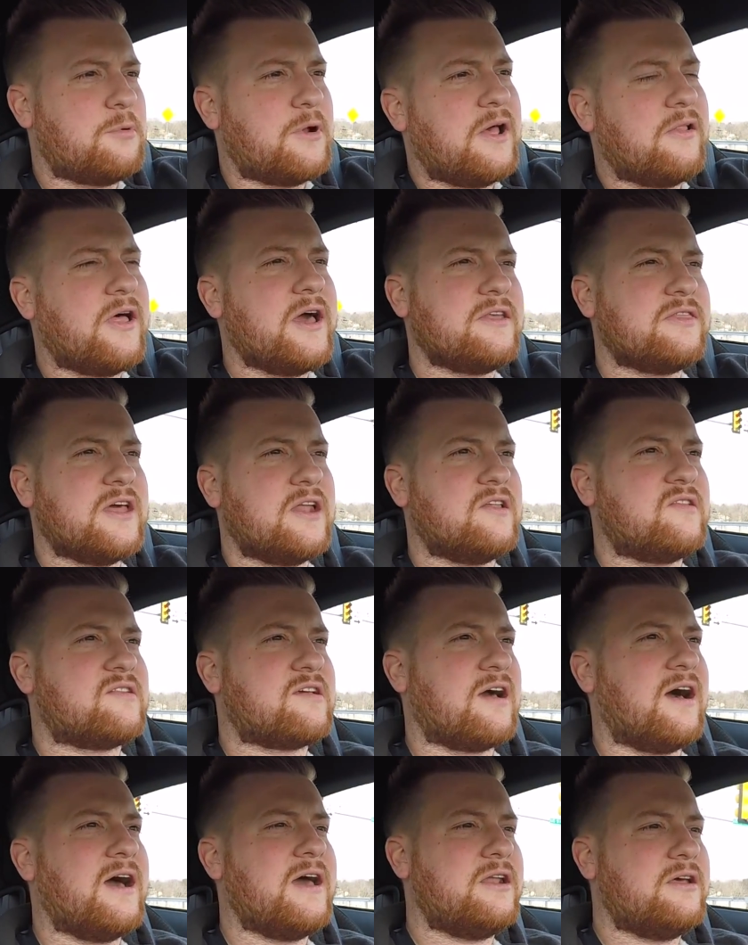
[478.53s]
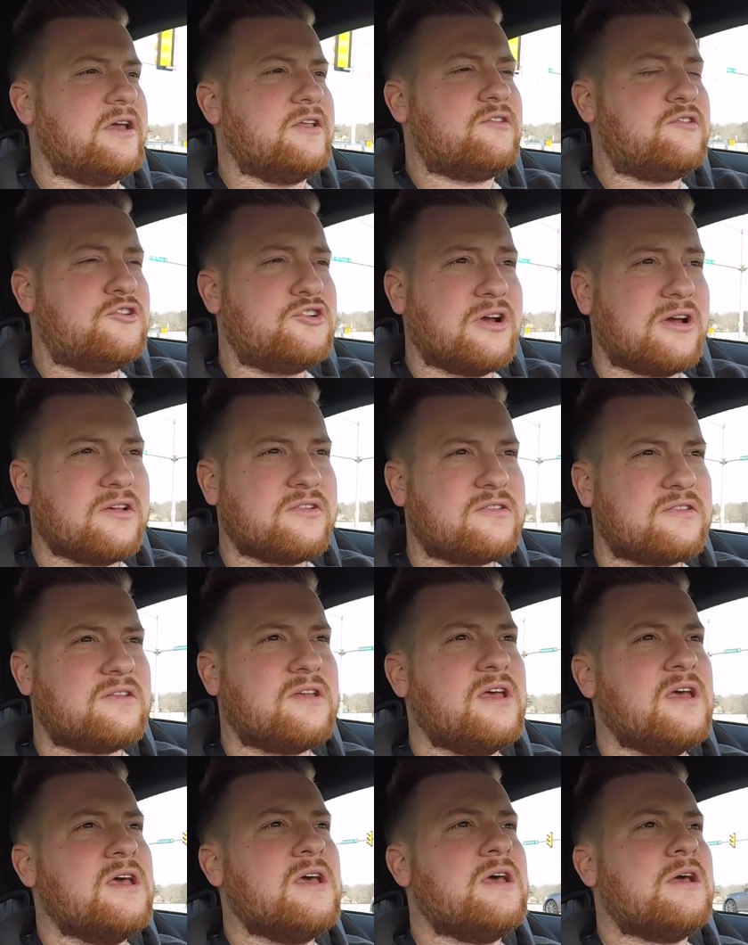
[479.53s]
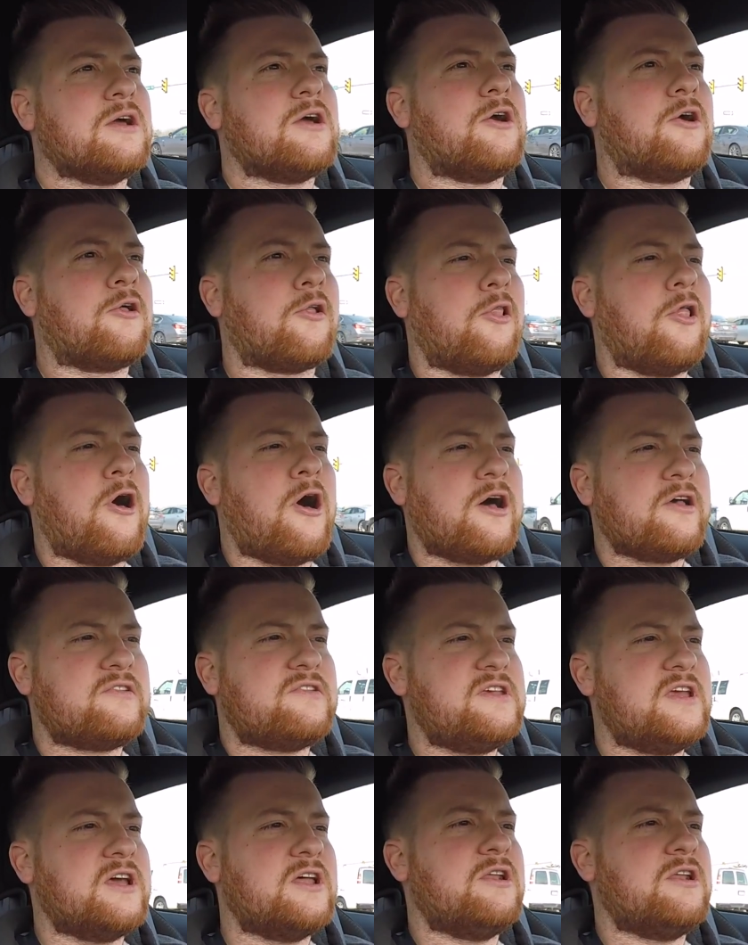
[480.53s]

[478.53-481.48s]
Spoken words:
but I like that it's just glossy